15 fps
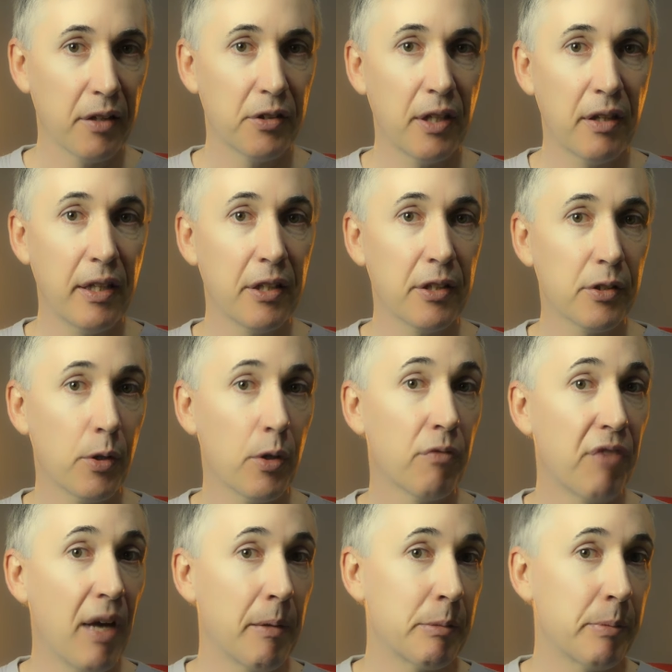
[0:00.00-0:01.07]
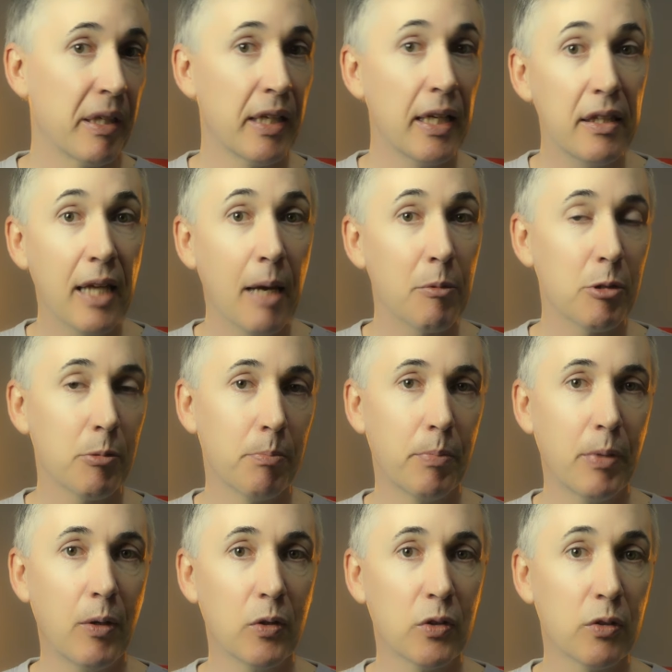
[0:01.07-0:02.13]
She thinks her family's been kidnapped
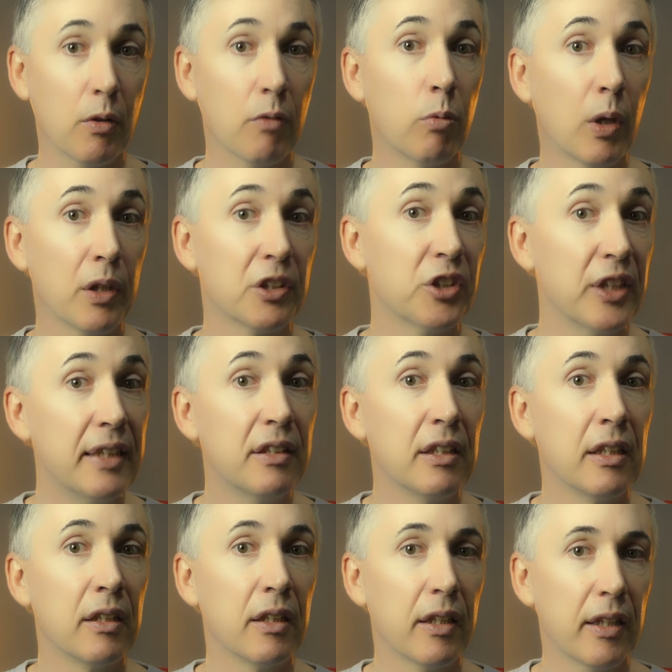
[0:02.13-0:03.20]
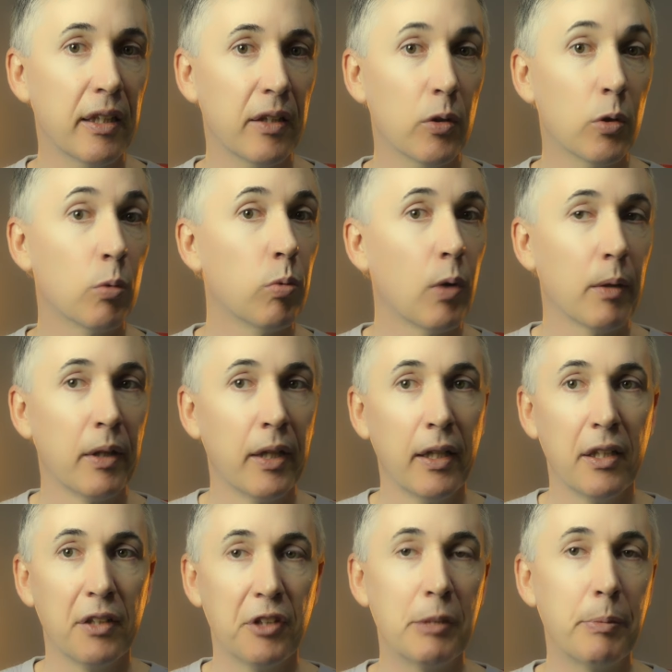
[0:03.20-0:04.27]
because of what she did or what
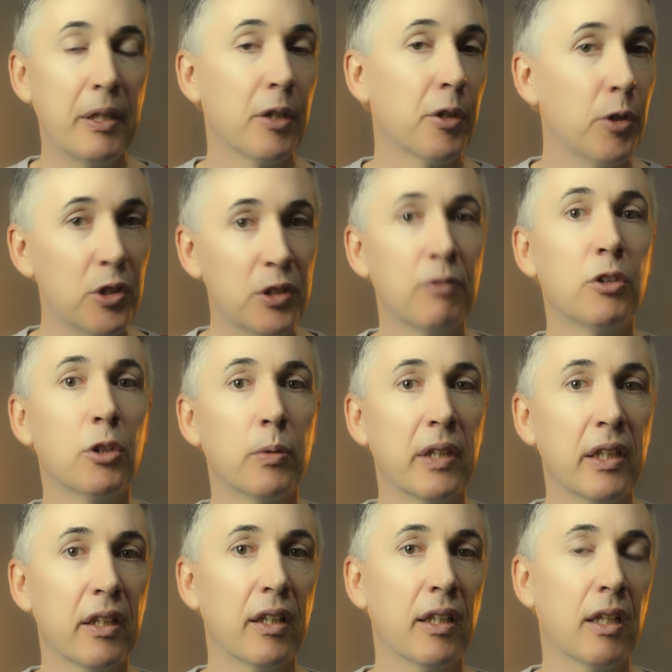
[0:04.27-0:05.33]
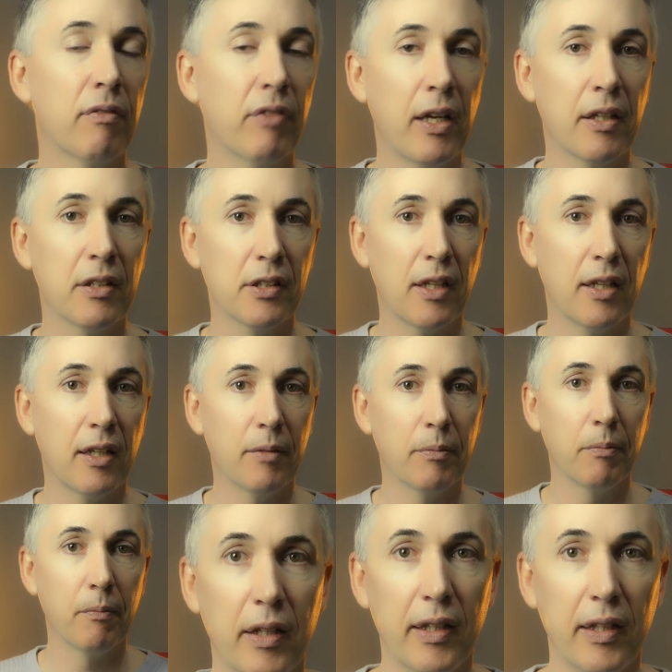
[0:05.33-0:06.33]
she's been accused of doing in Afghanistan.